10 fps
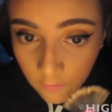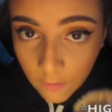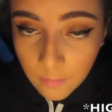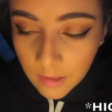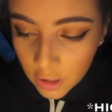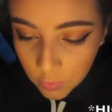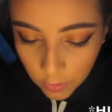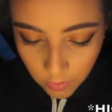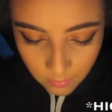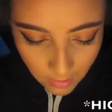For blush,
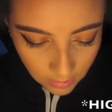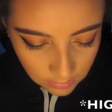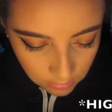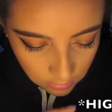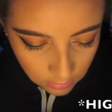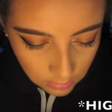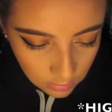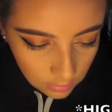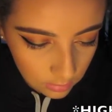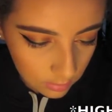we're going back
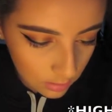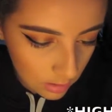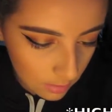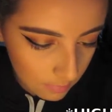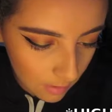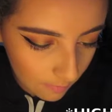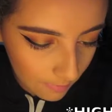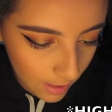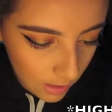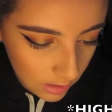into the Colourpop
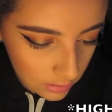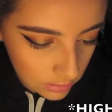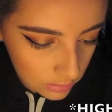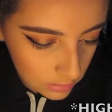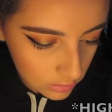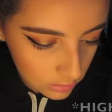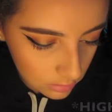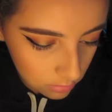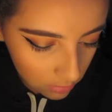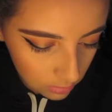palette
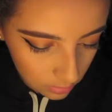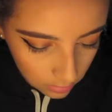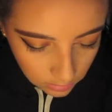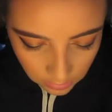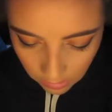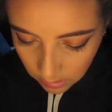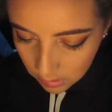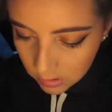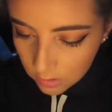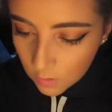and
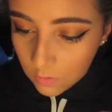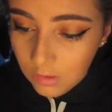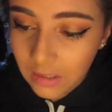taking this gold.